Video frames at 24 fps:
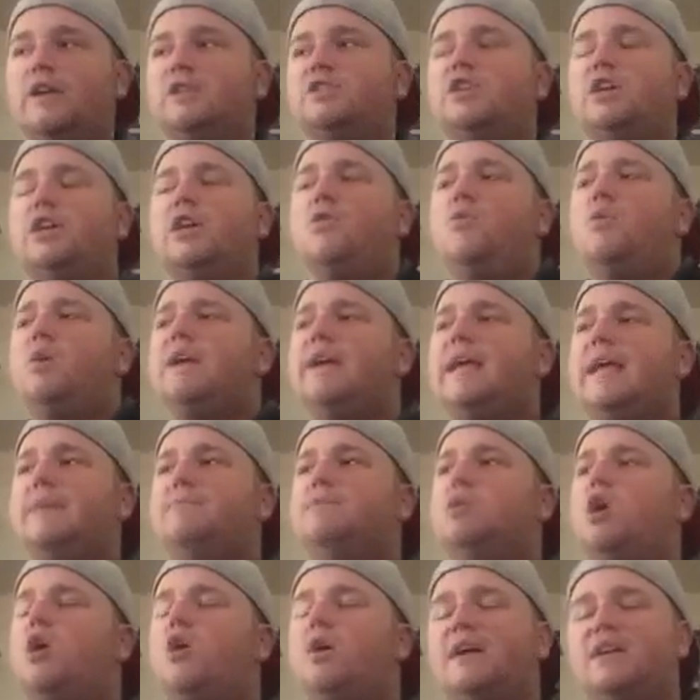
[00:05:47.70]
So you want to
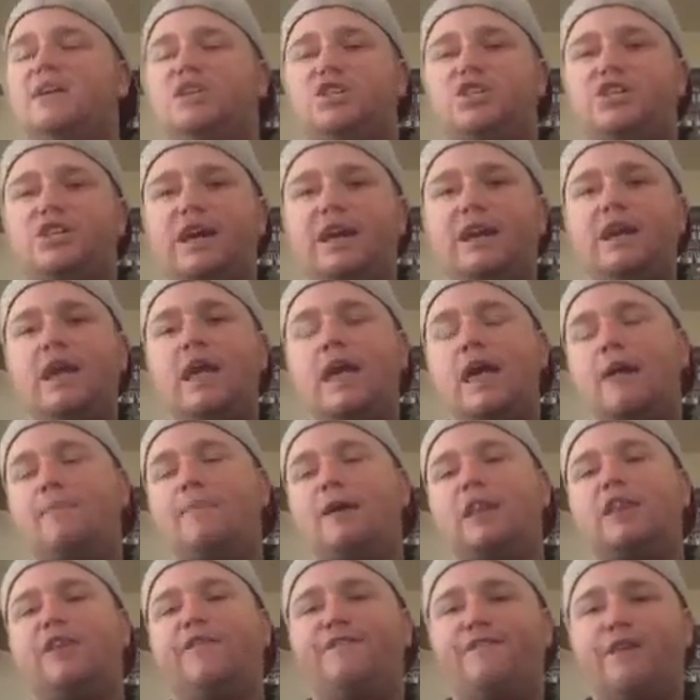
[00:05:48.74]
keep talking shit
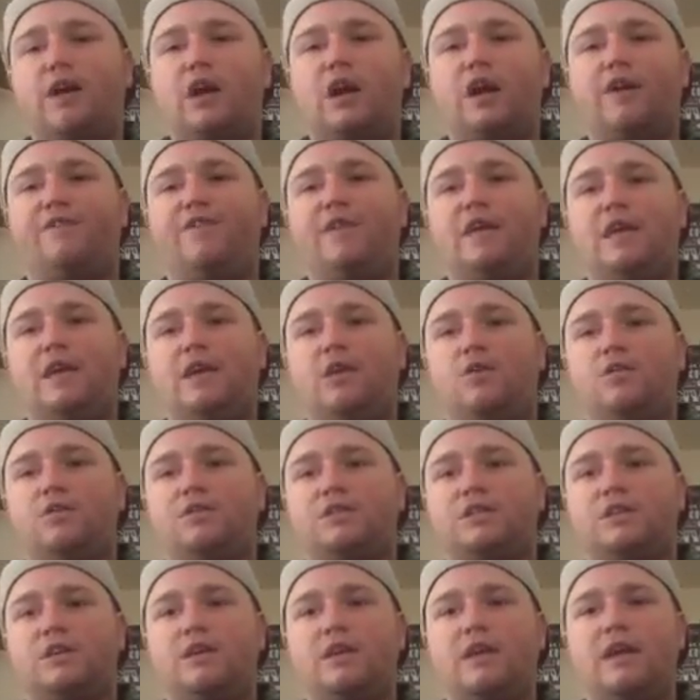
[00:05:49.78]
about the Philadelphia
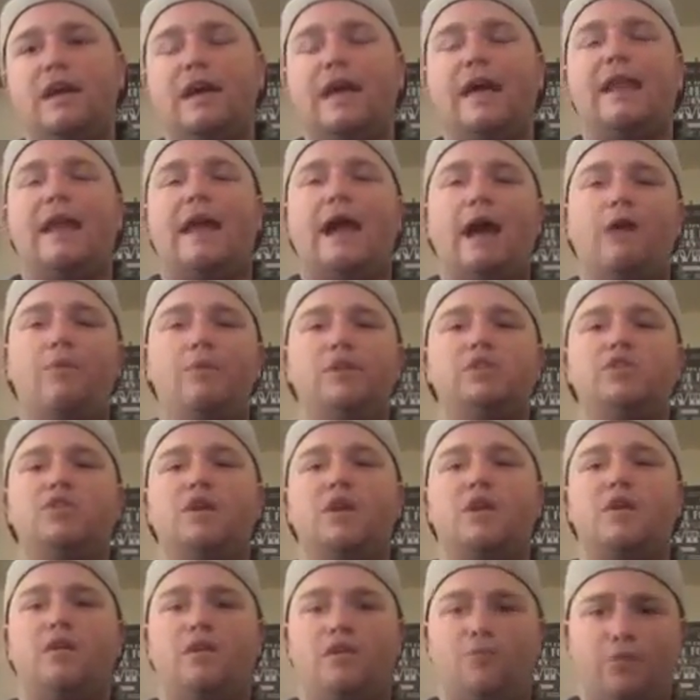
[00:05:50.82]
Eagles and how we do
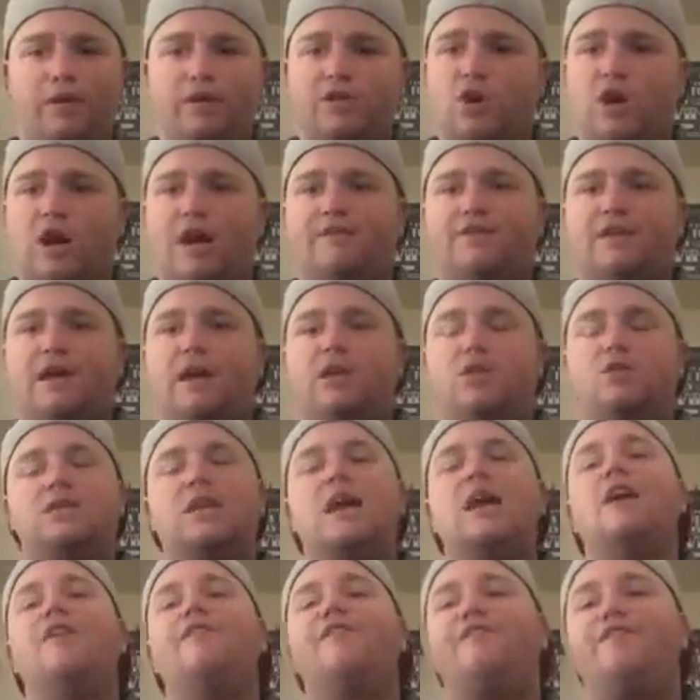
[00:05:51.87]
not, we don't have
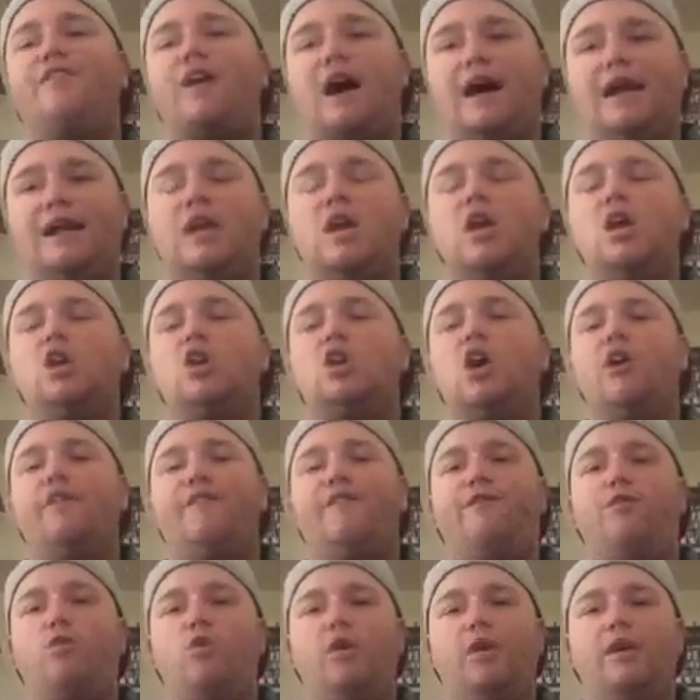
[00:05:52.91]
titles? Fine, go
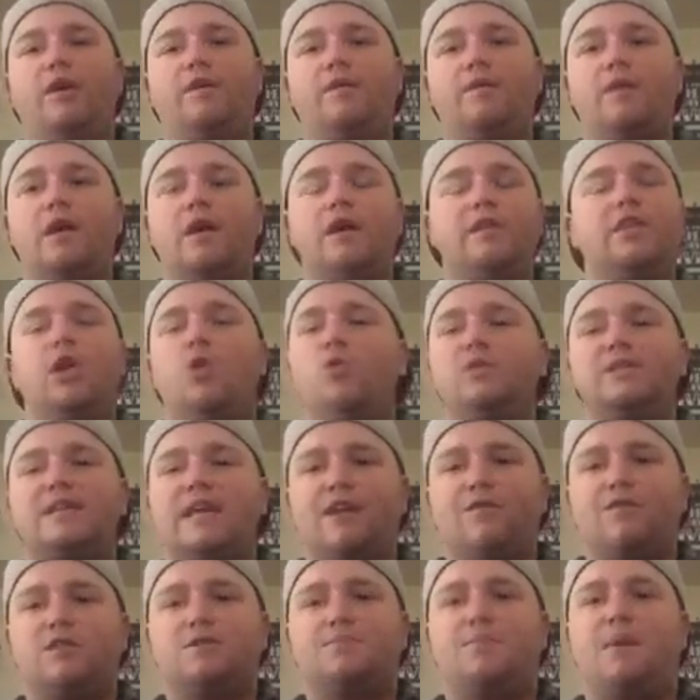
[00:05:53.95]
for it. No one's
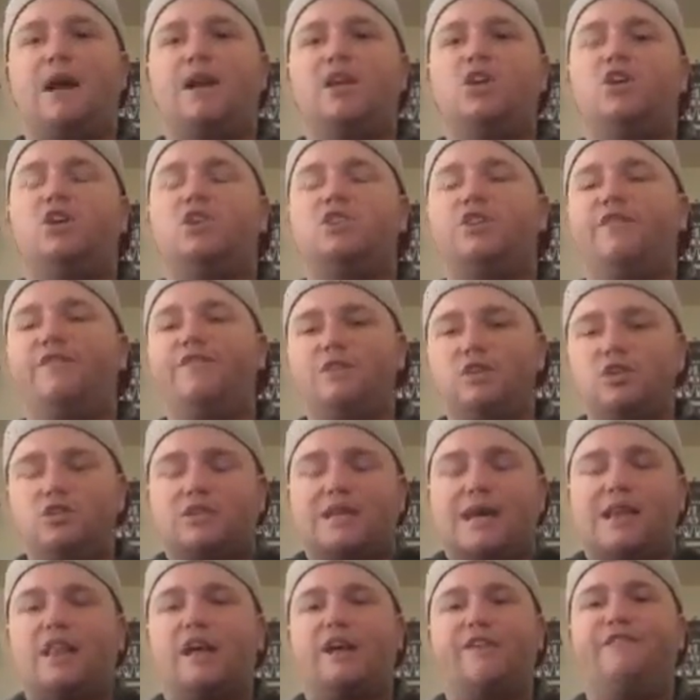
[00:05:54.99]
gonna respond to you because you, you
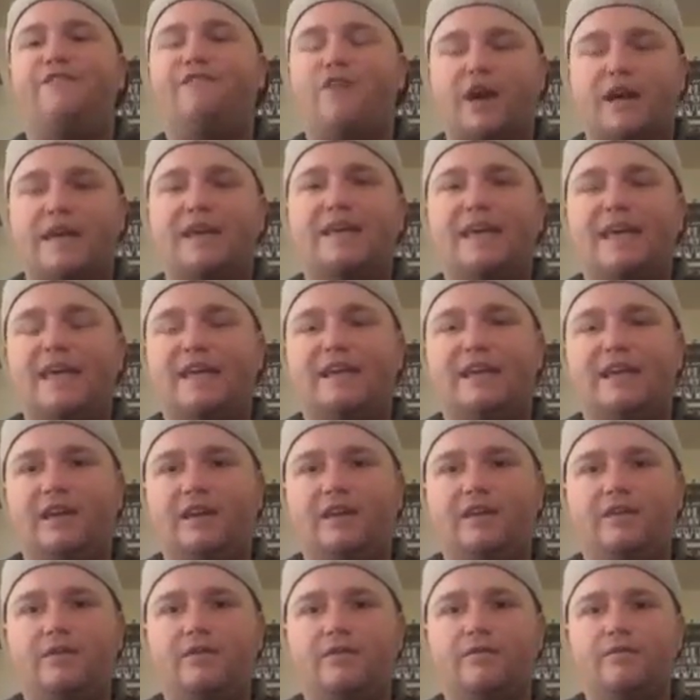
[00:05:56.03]
sound like a fucking
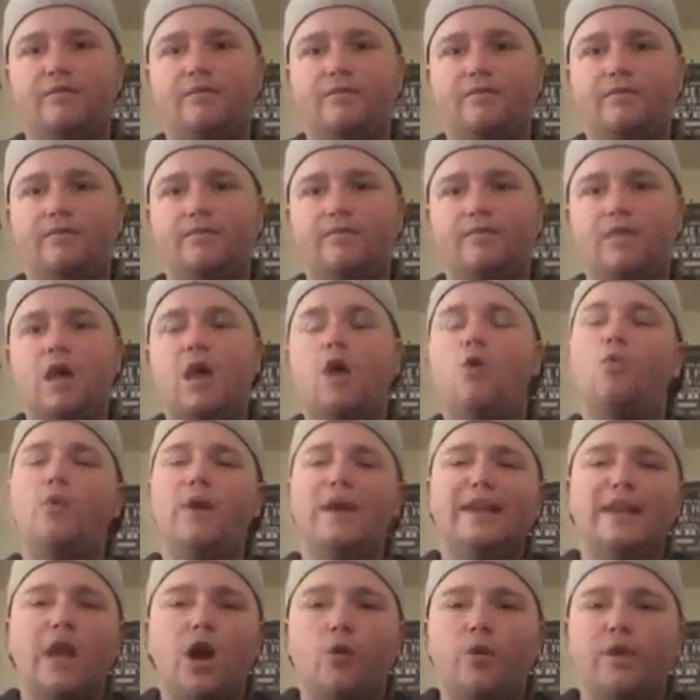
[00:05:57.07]
idiot.
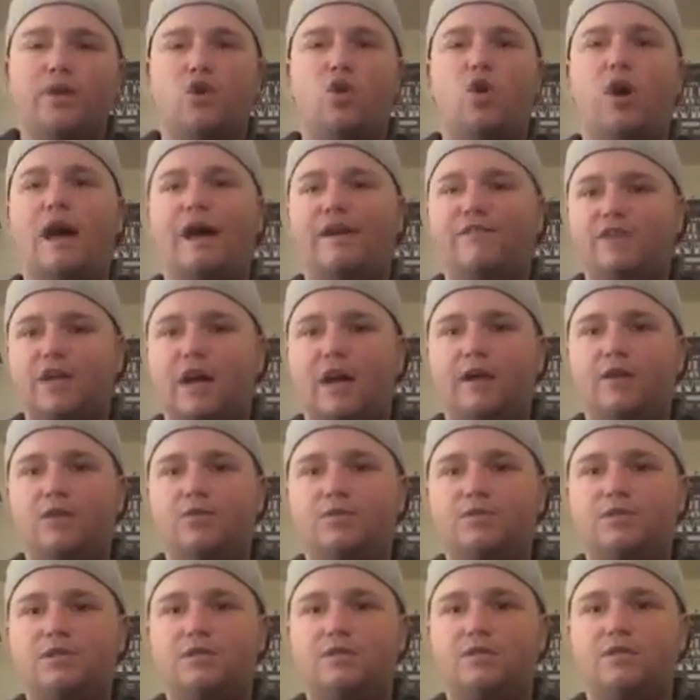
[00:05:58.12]
We know we don't have
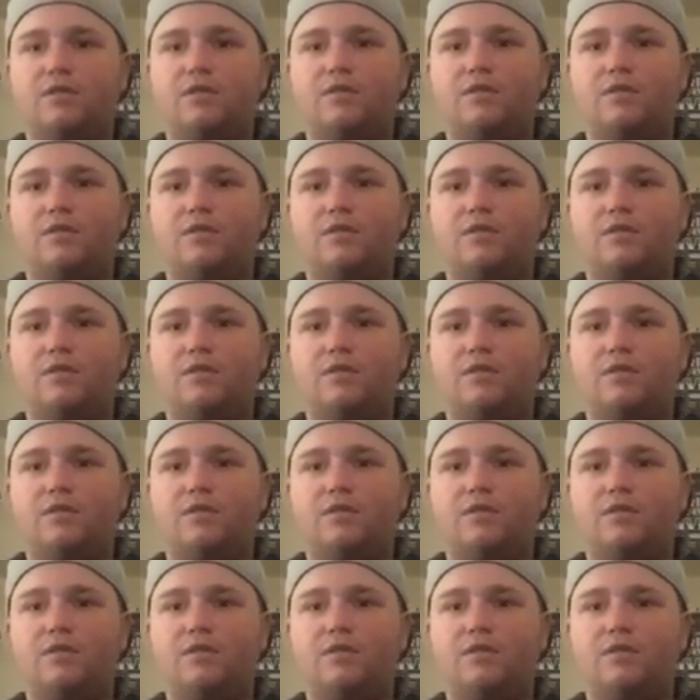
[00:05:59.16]
titles,